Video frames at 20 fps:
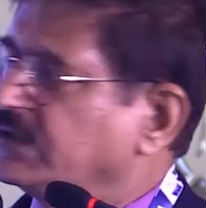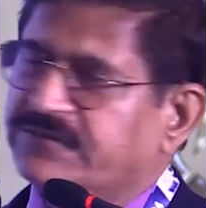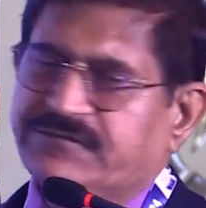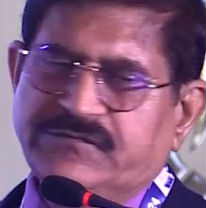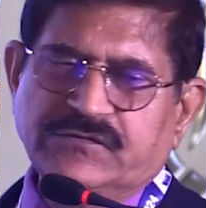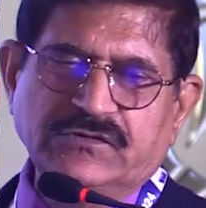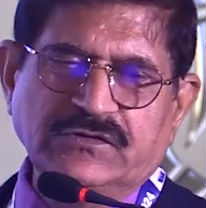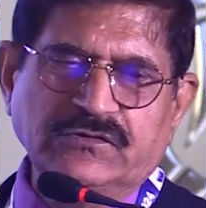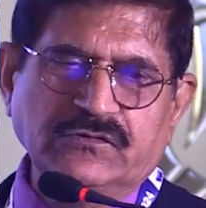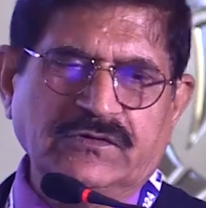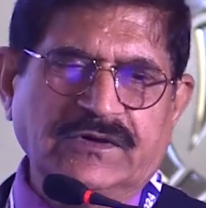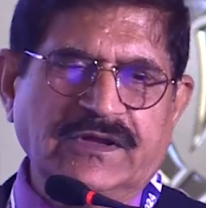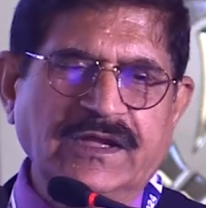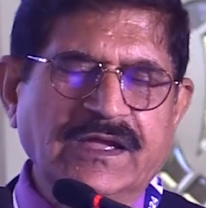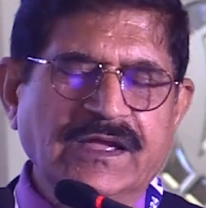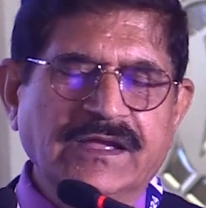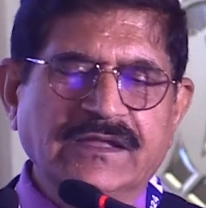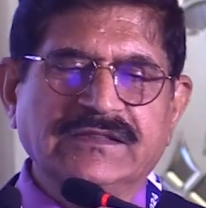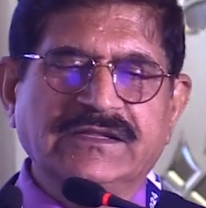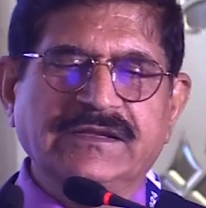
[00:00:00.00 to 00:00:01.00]
if you look,
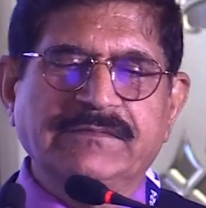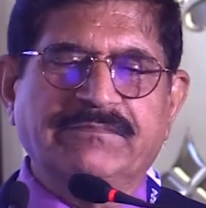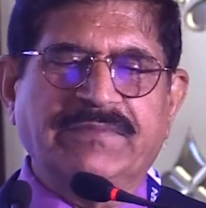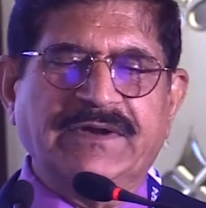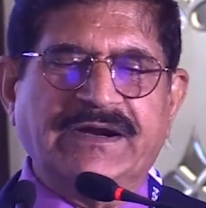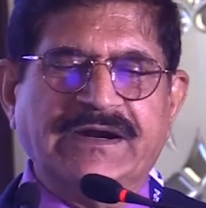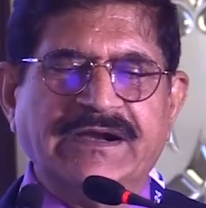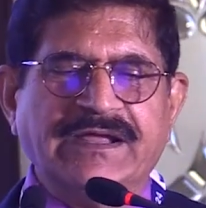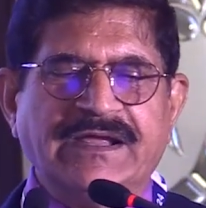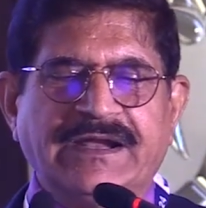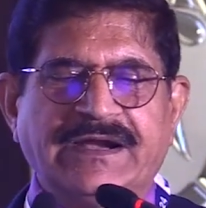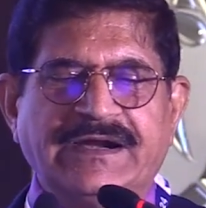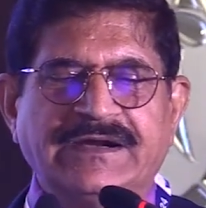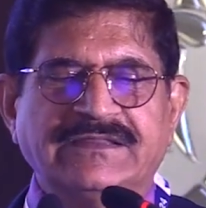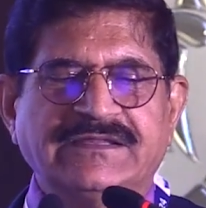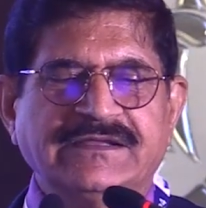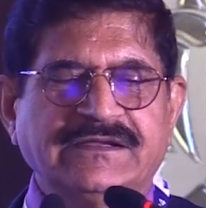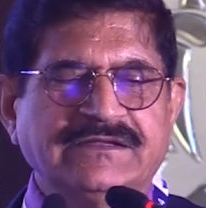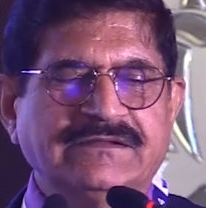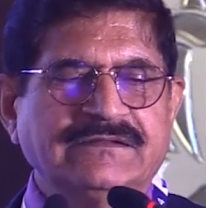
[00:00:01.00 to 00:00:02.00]
the blood
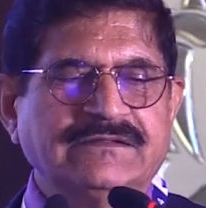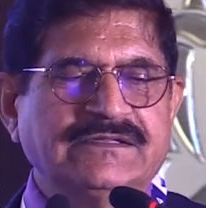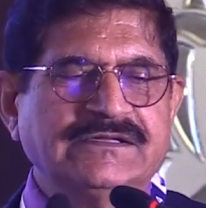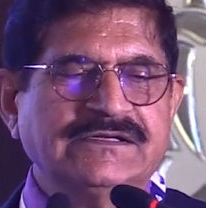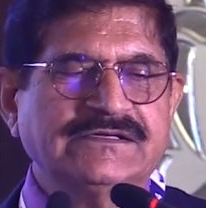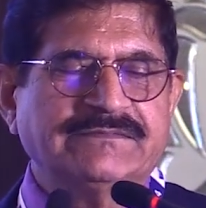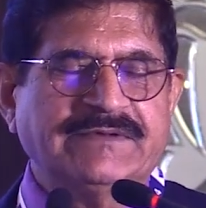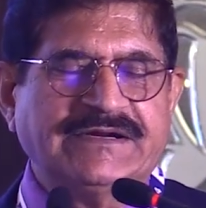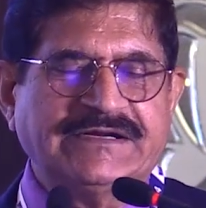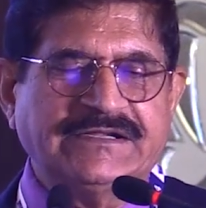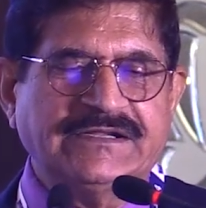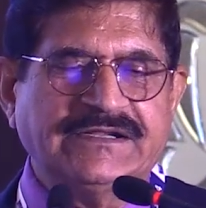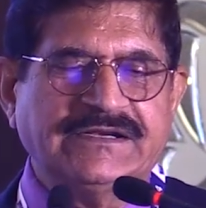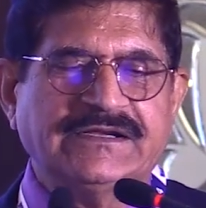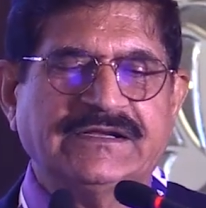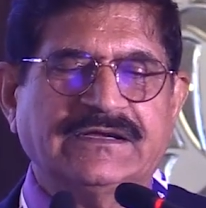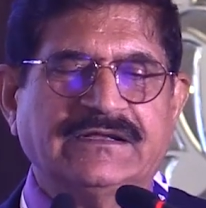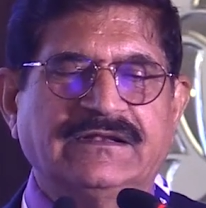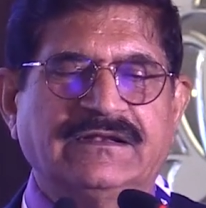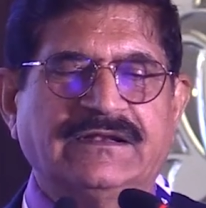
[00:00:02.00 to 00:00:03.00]
and the
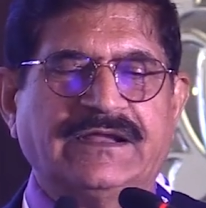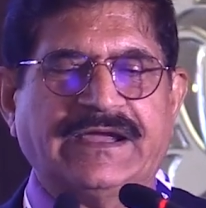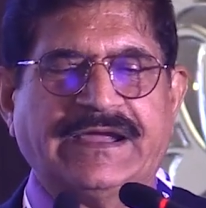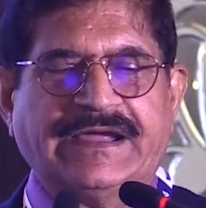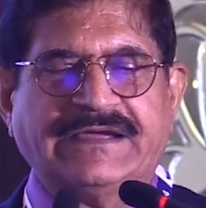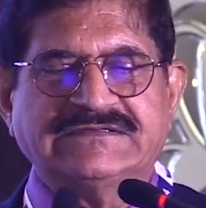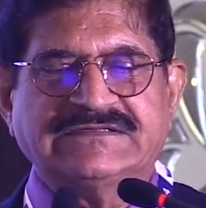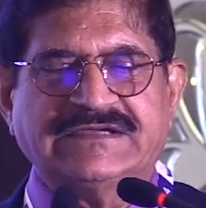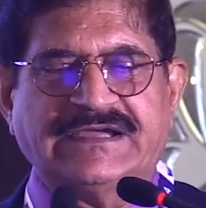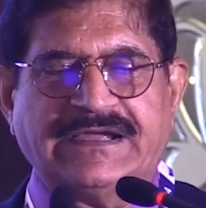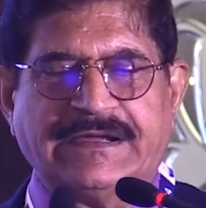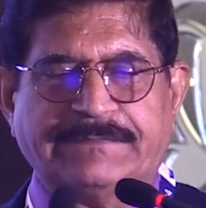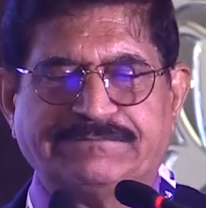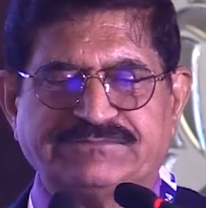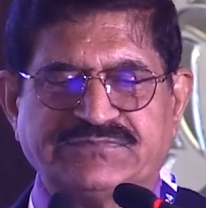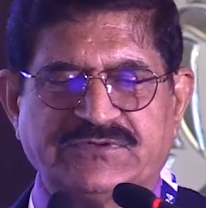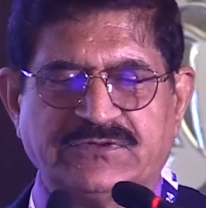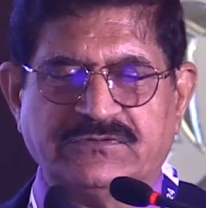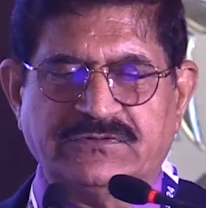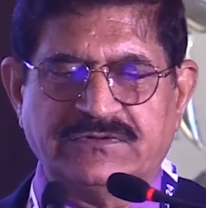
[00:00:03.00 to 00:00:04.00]
material has
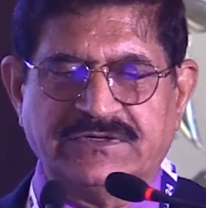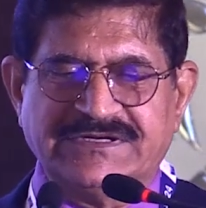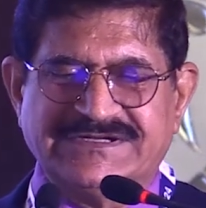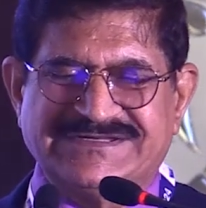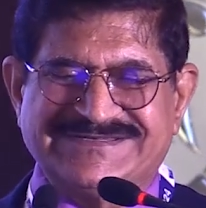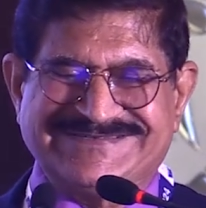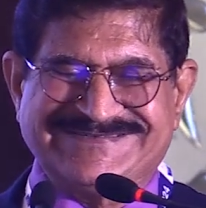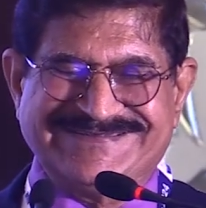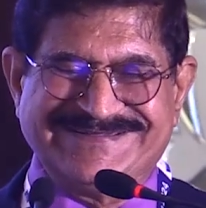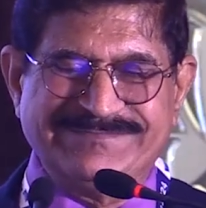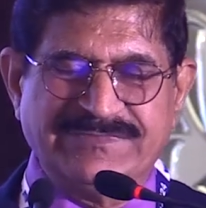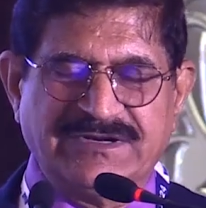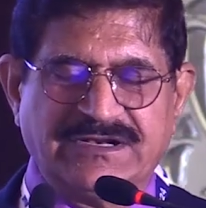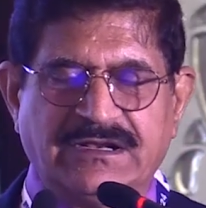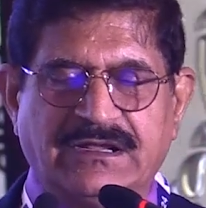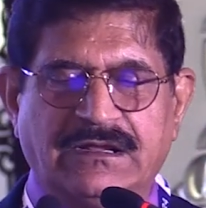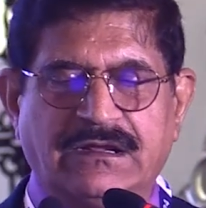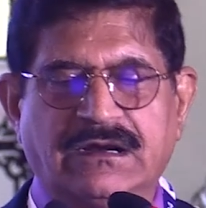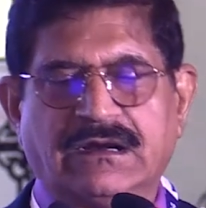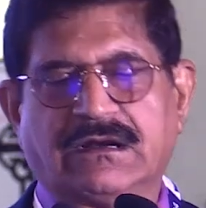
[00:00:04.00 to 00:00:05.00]
absolutely
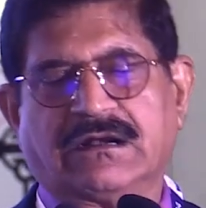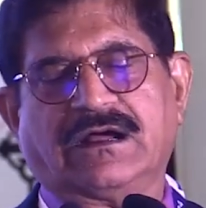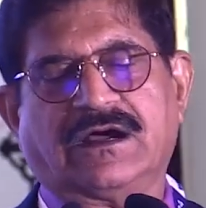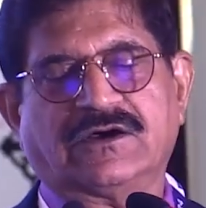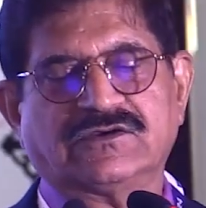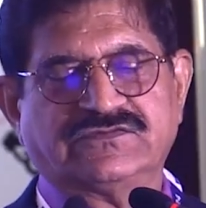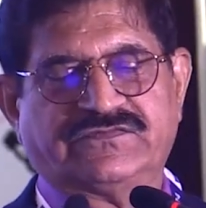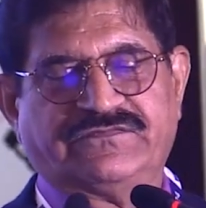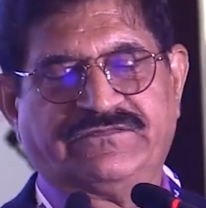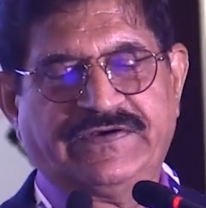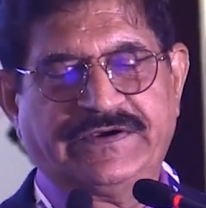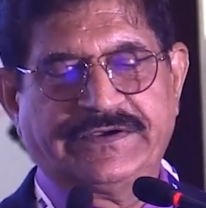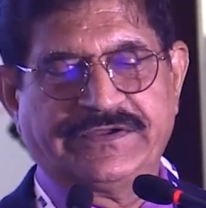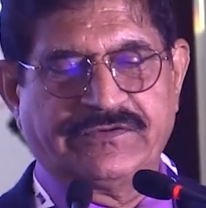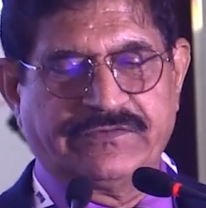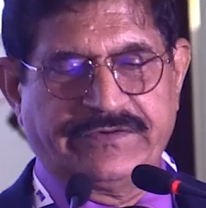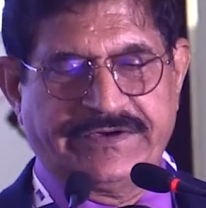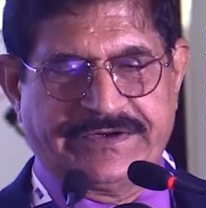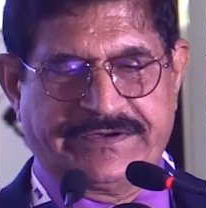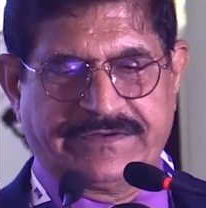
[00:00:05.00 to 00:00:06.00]
similar Hounsfield
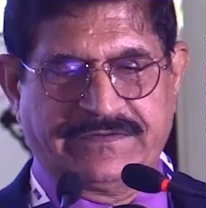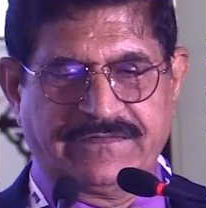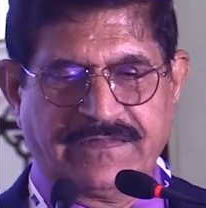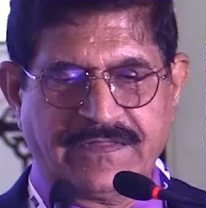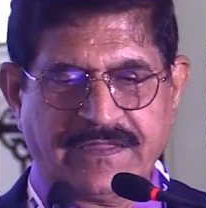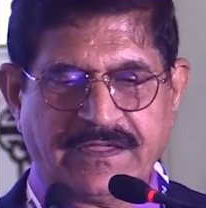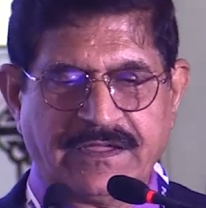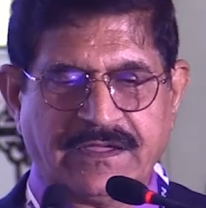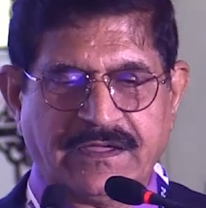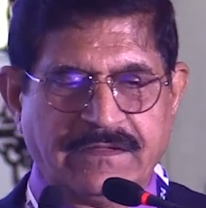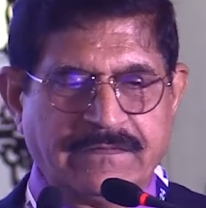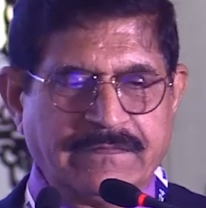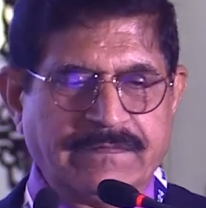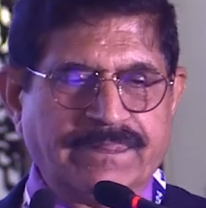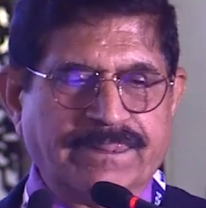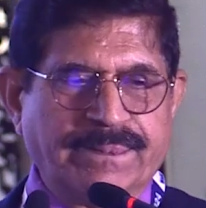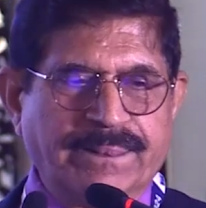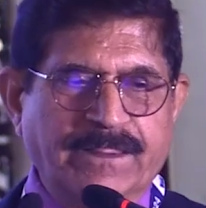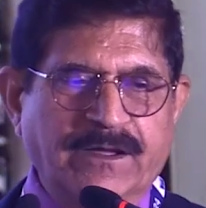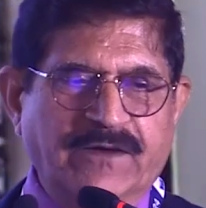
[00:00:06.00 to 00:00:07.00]
unit.
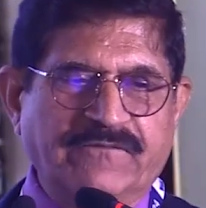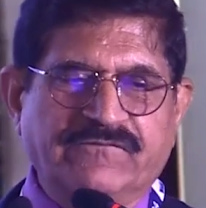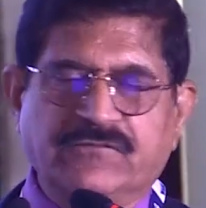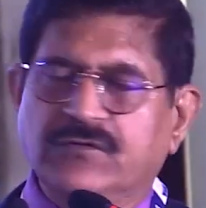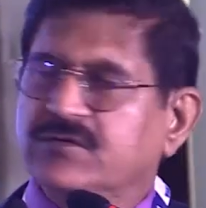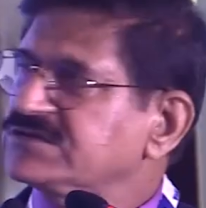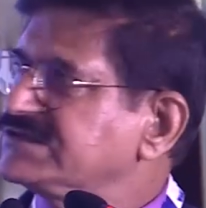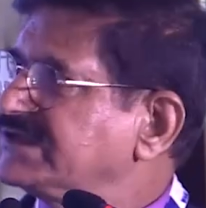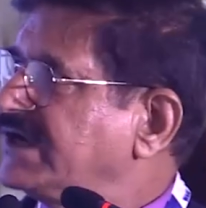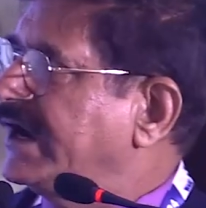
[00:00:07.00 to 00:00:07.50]
Of course, the